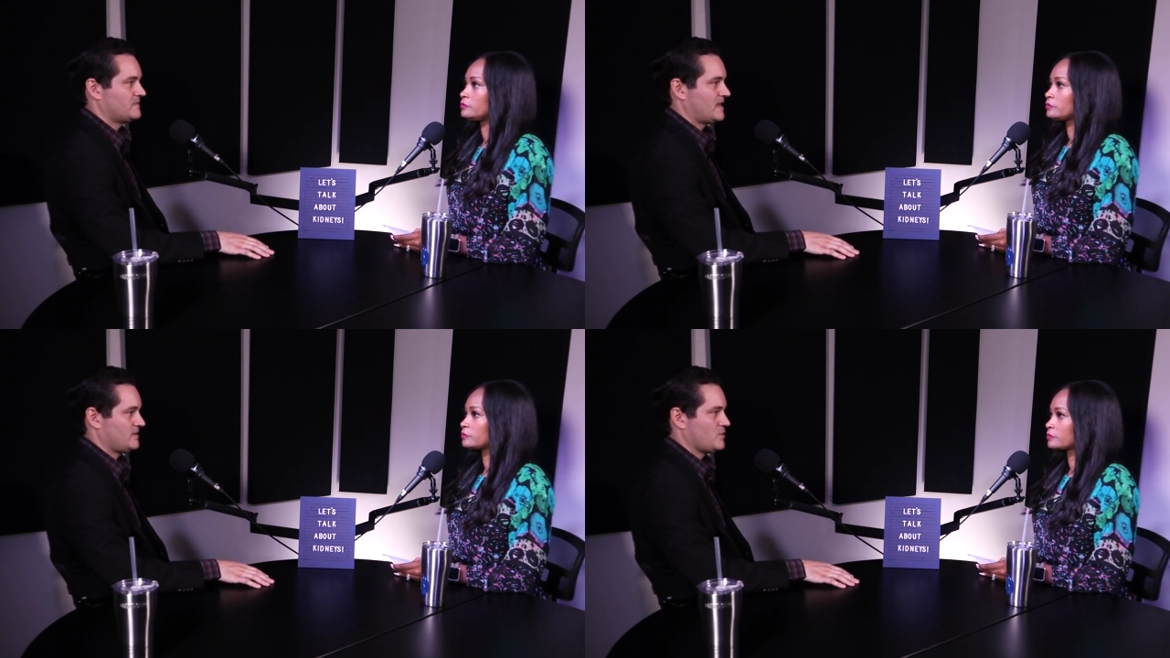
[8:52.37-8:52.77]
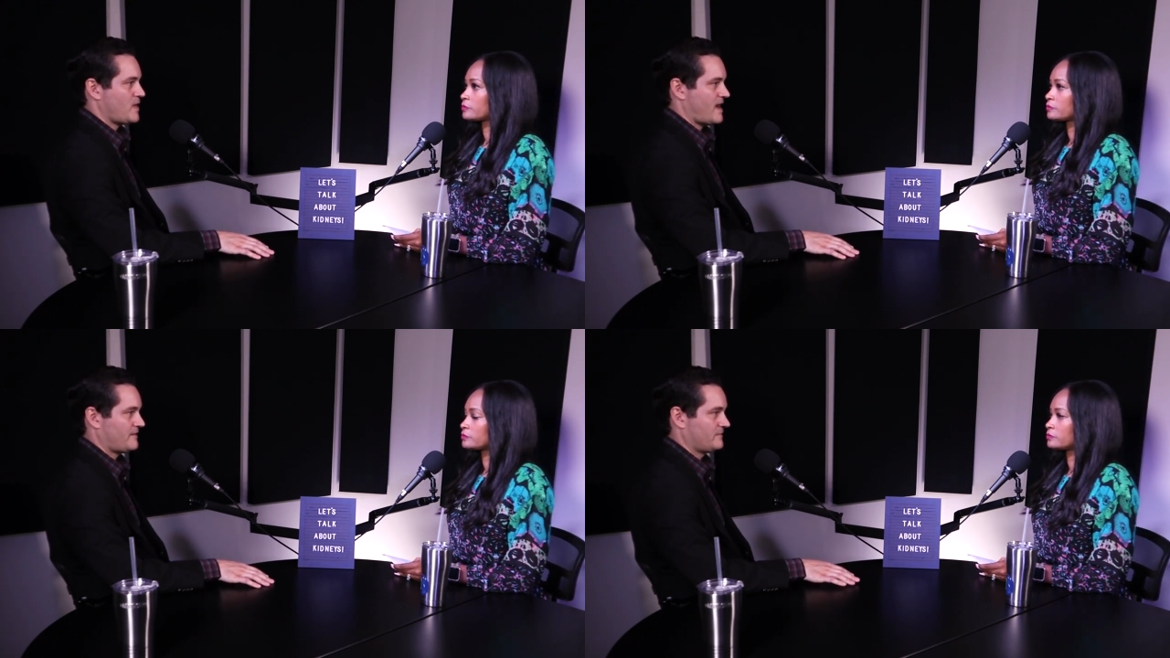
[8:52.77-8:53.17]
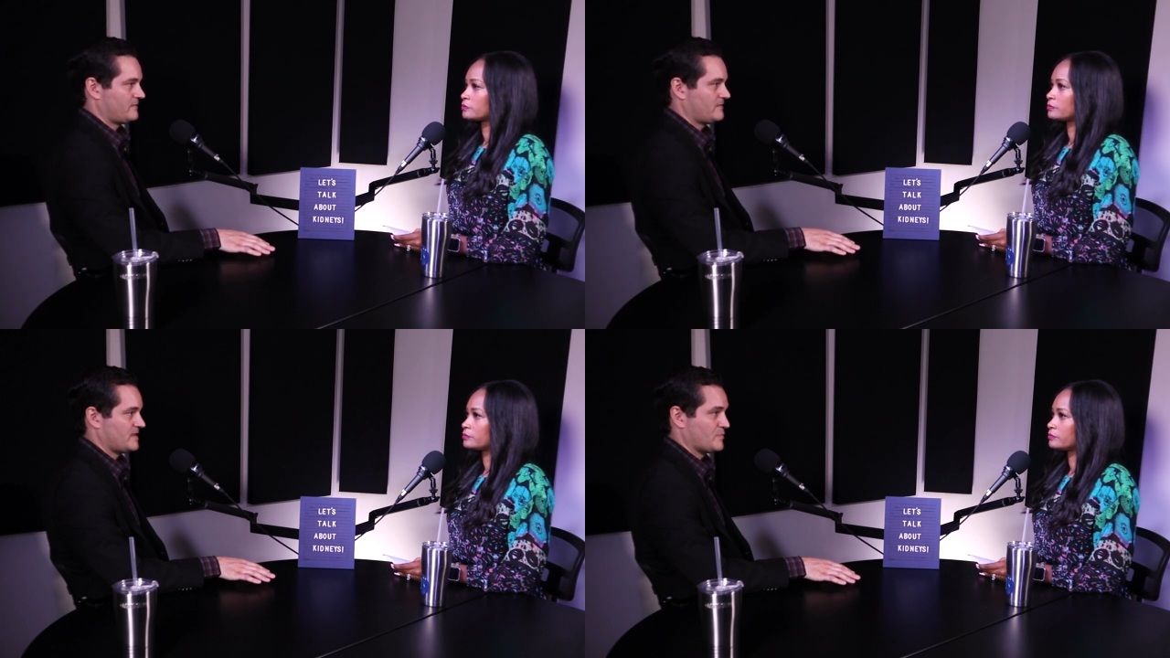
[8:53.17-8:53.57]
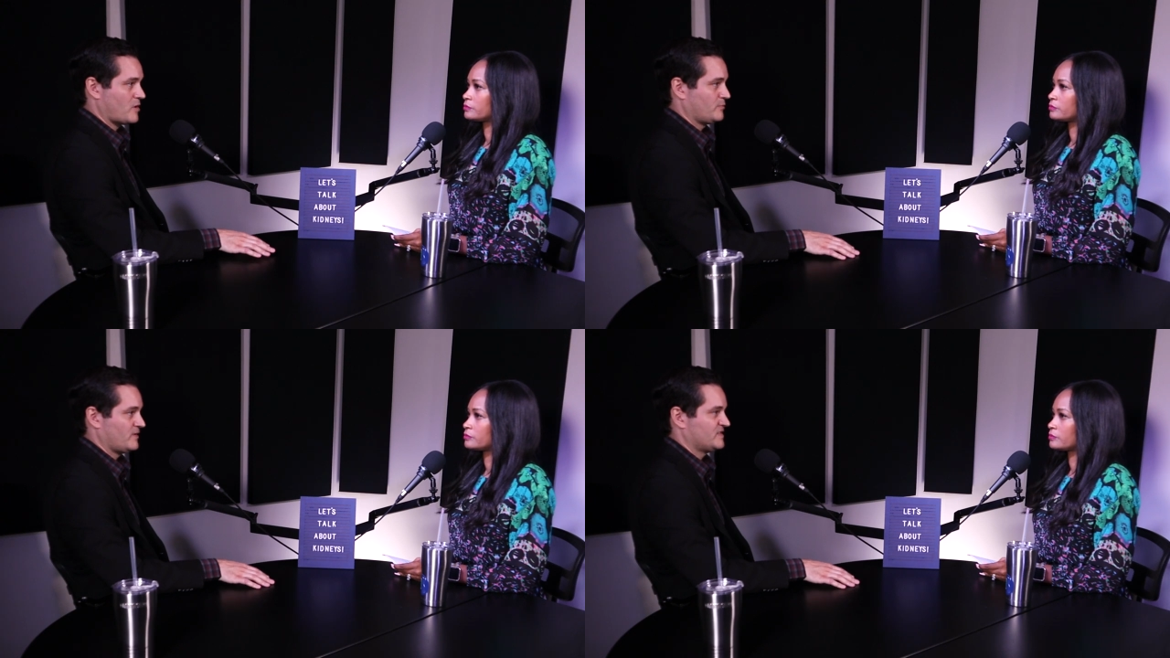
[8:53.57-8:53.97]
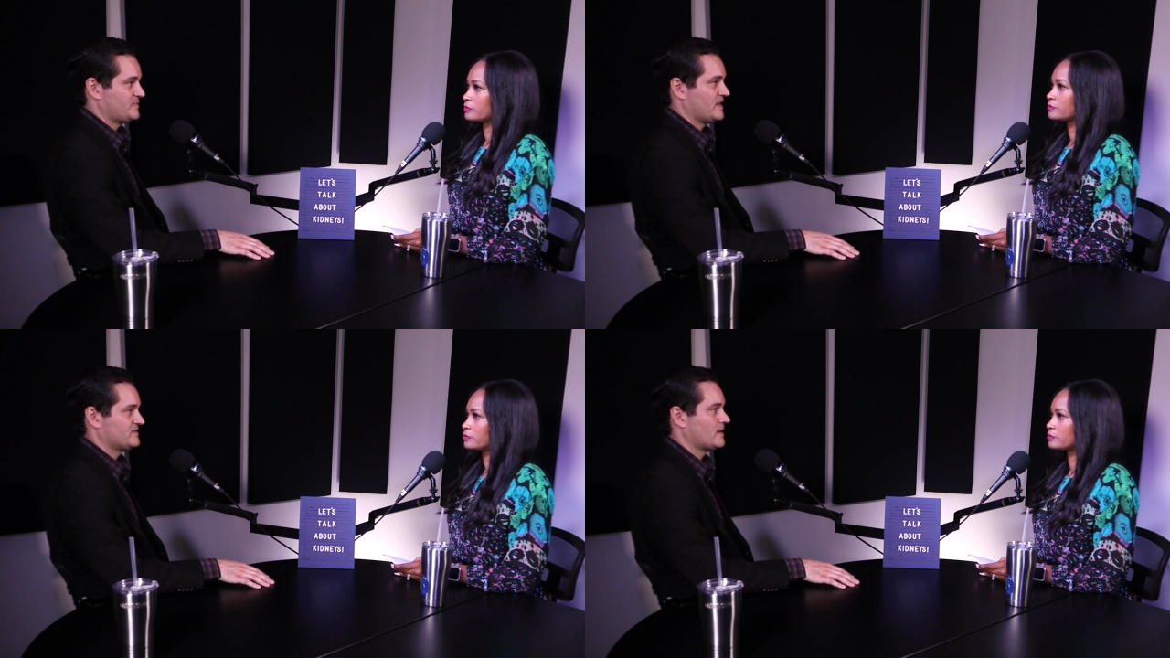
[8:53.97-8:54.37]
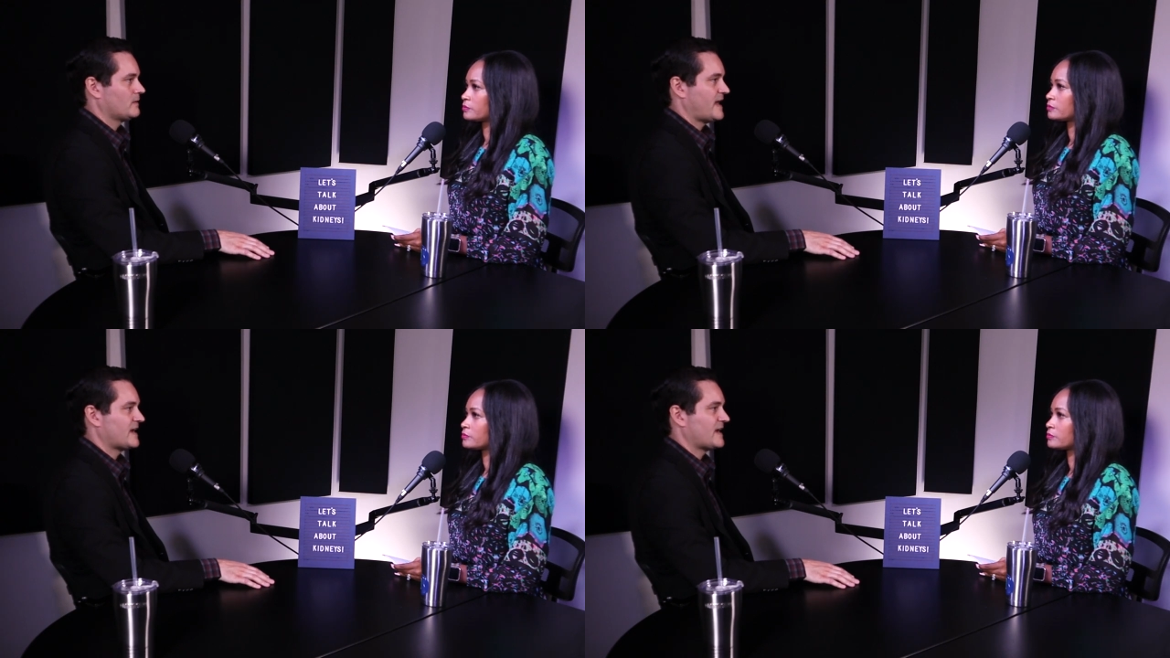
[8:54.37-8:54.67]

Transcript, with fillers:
Speaker 1: that you have the appropriate space they'll